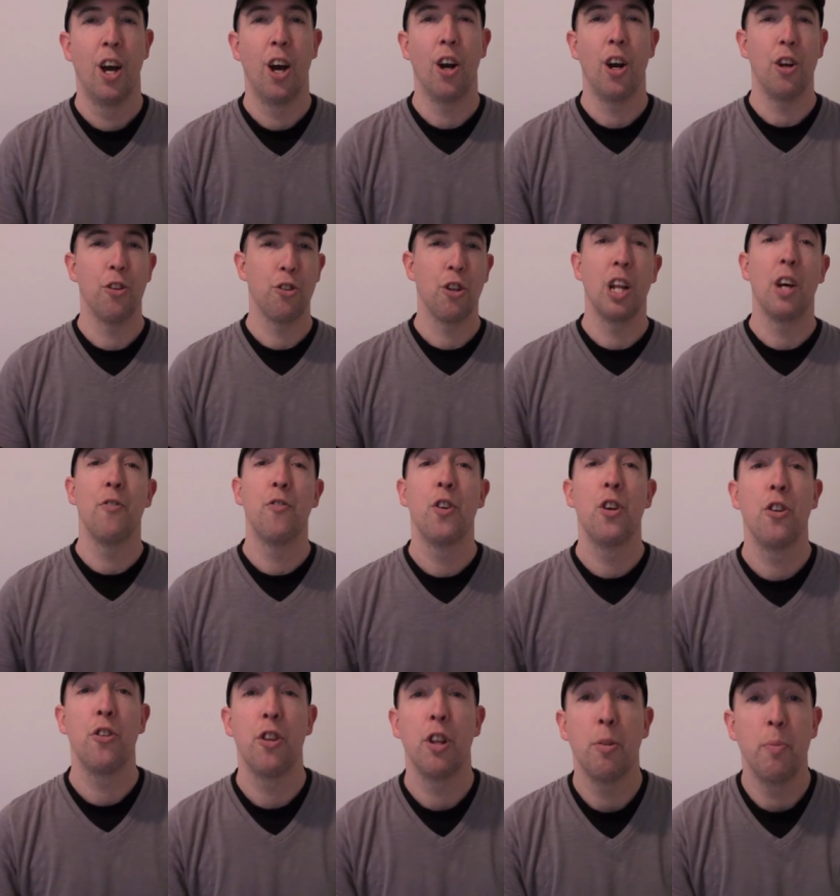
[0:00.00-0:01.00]
Alright, so that
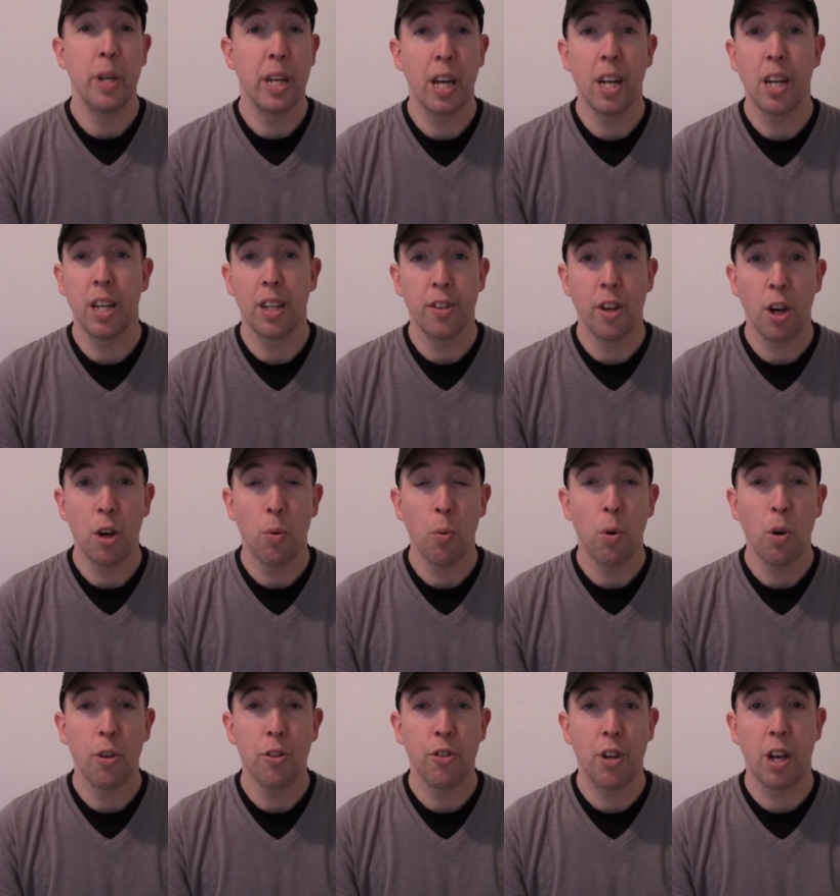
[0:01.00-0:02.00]
footage at the beginning there
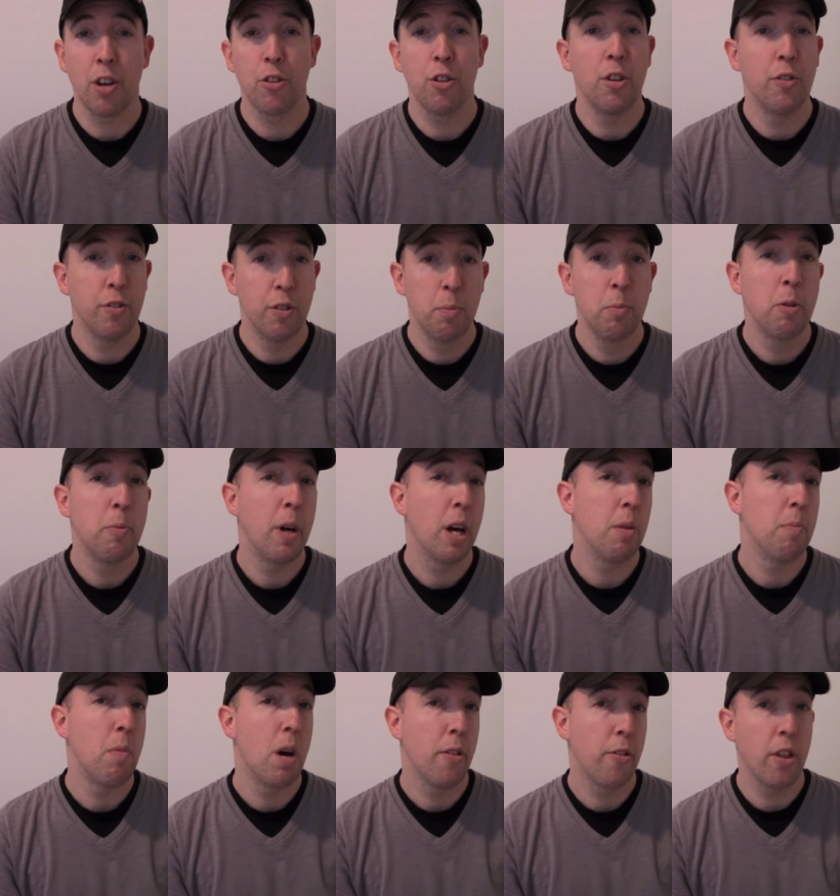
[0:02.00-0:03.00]
was actually filmed about
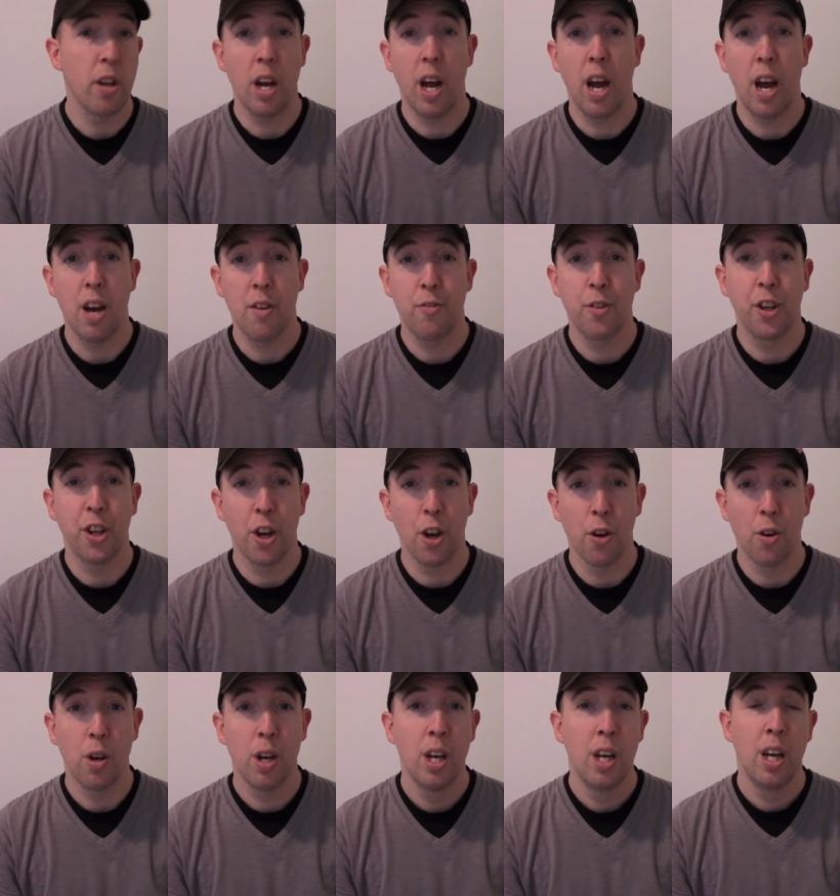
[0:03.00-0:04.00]
a month and a half
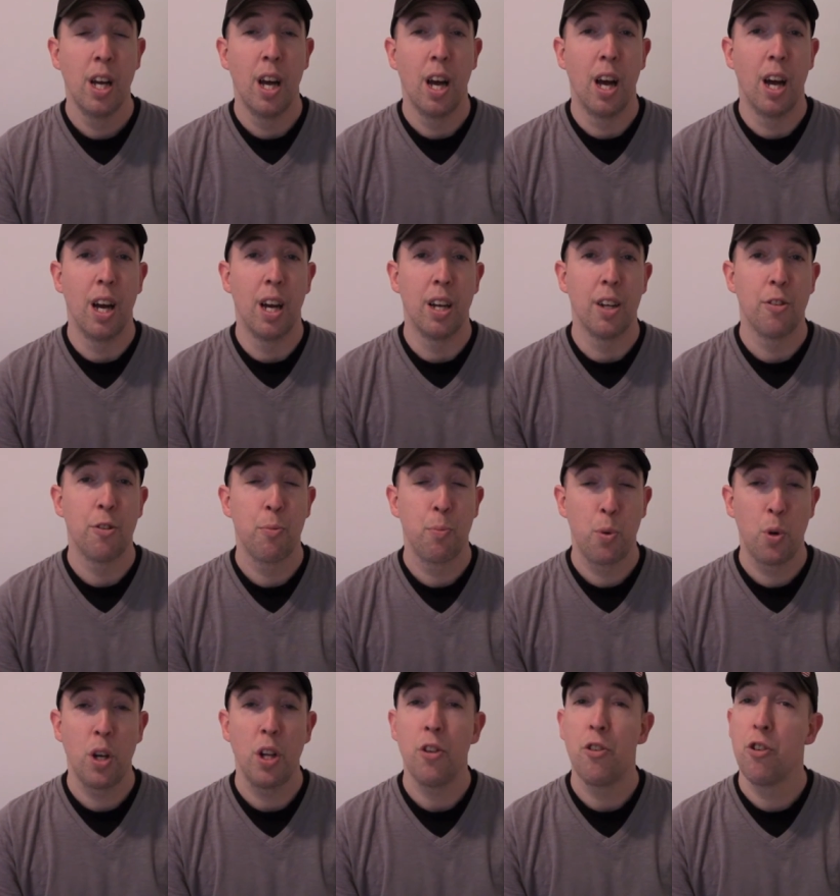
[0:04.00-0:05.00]
ago. Uh, it's
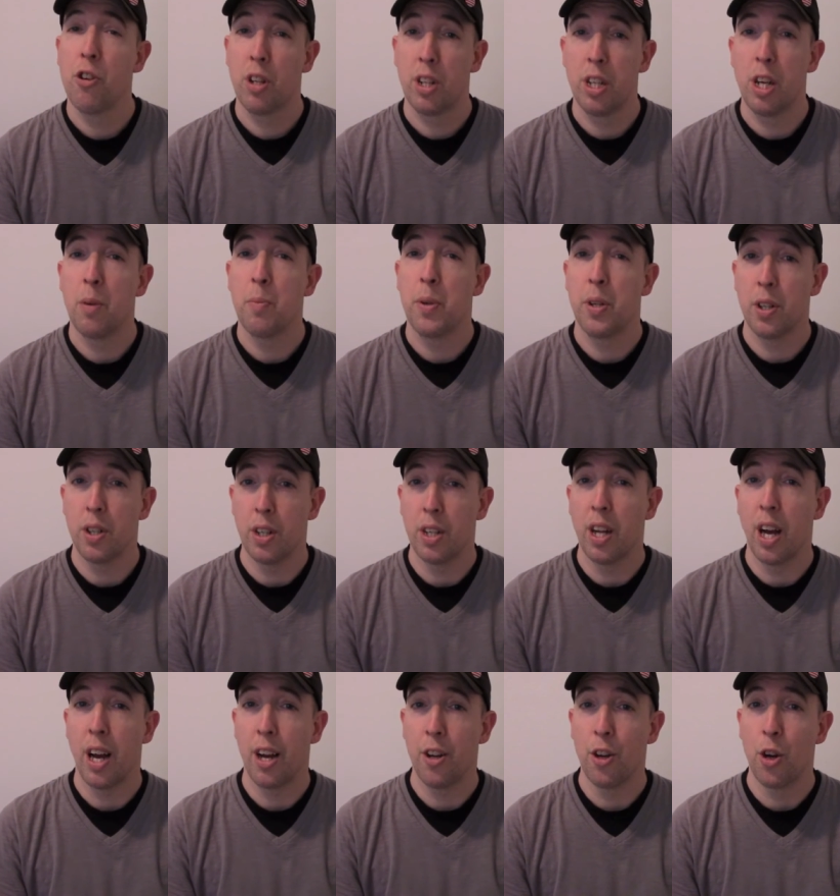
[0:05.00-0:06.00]
pretty chilly up here in
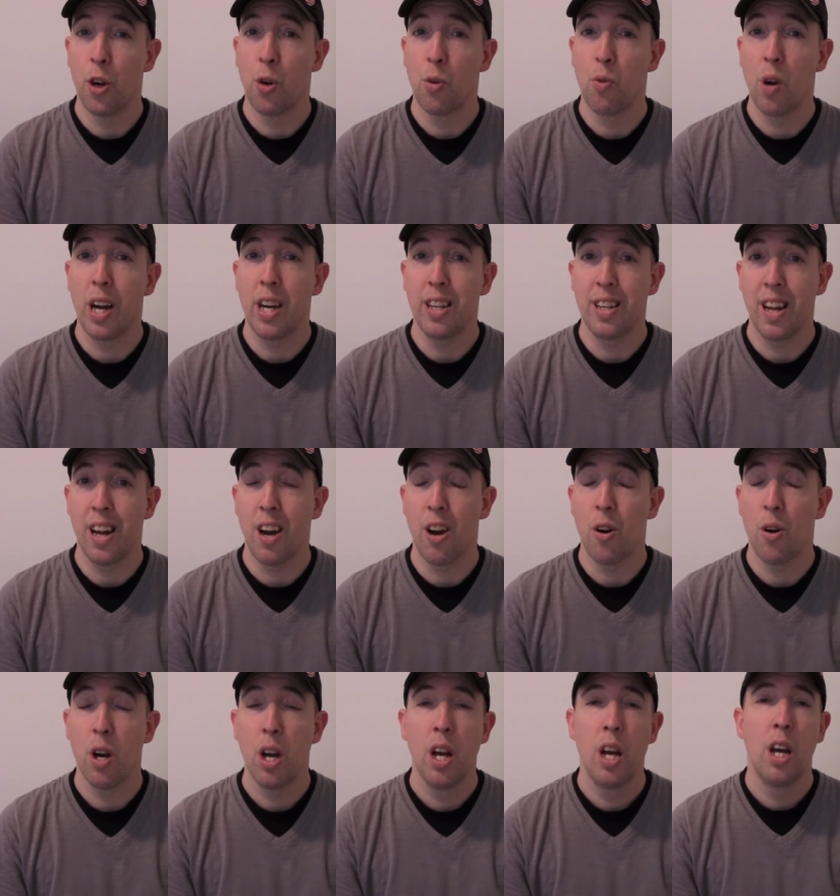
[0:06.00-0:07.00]
Idaho right
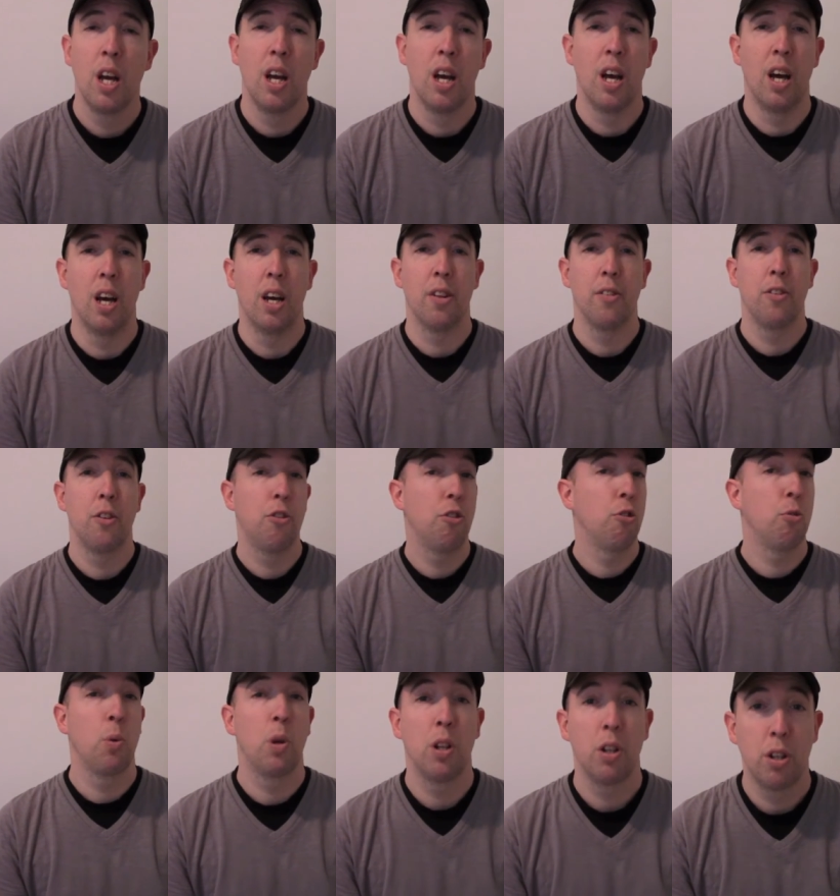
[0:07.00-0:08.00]
now. Uh, this
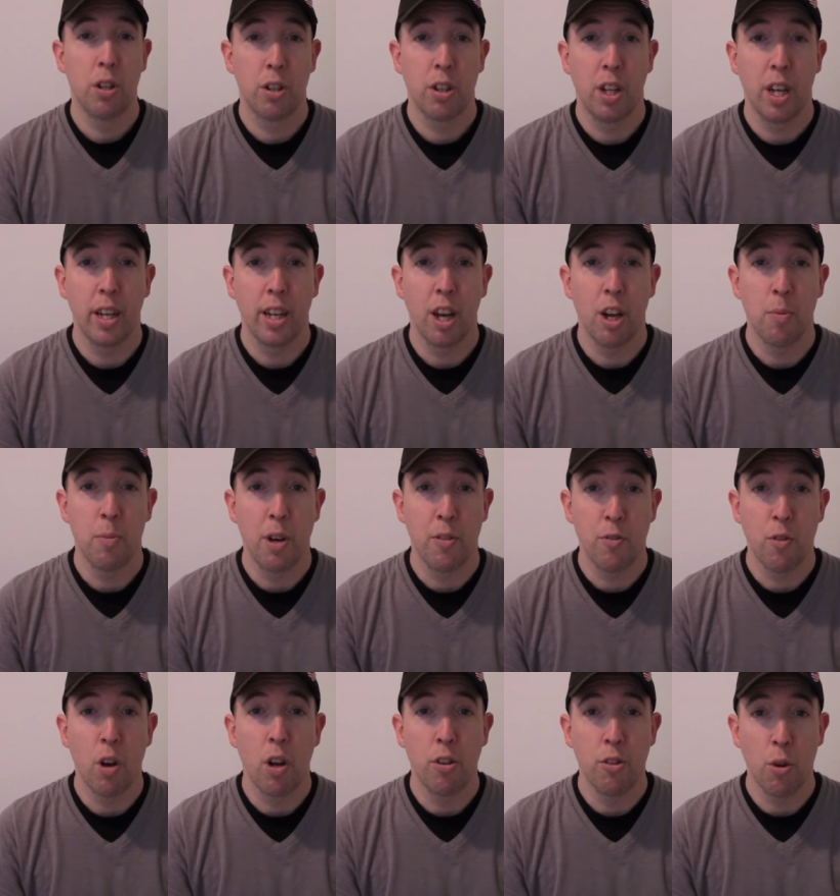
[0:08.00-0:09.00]
is what it looked like out my
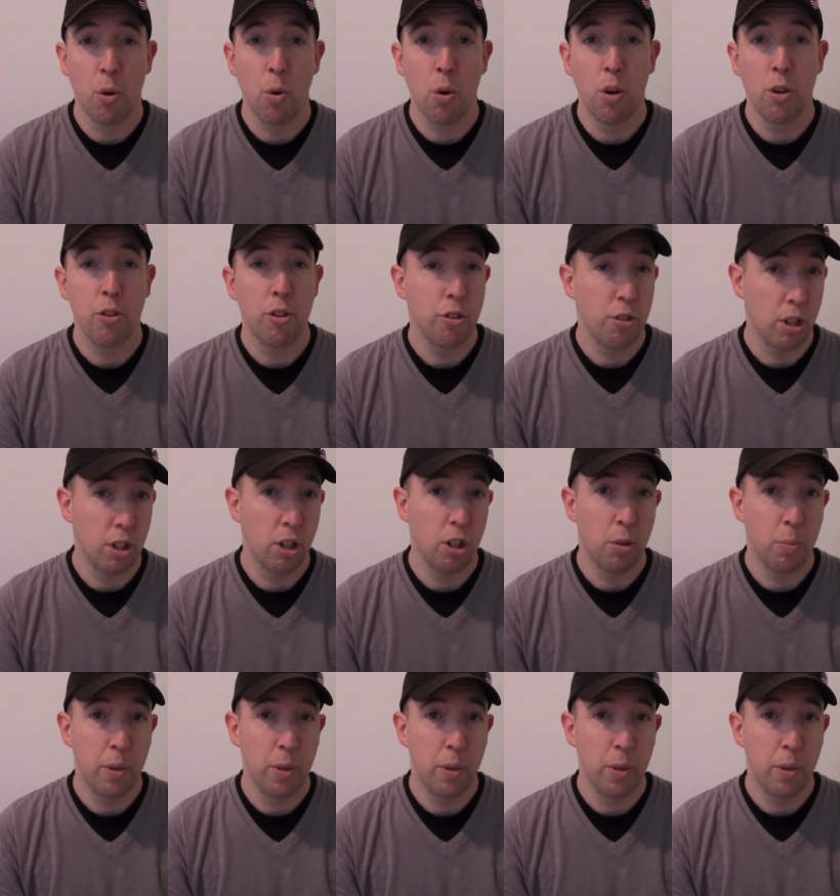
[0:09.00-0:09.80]
front door just a little